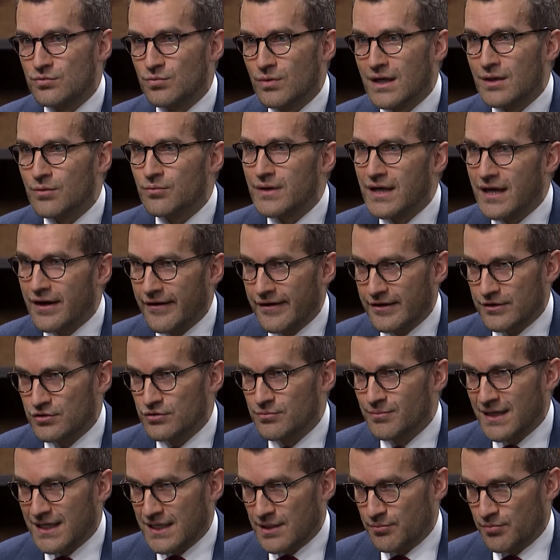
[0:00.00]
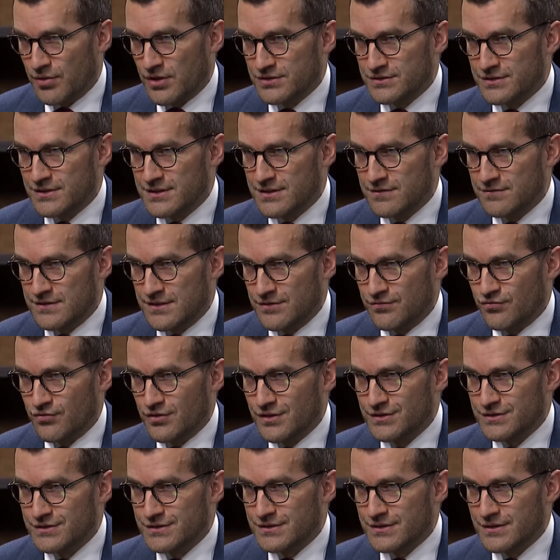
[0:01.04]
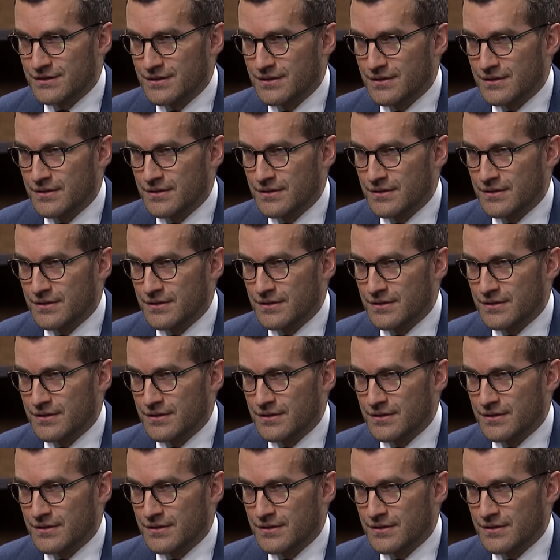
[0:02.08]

Well, we are here to make a positive difference.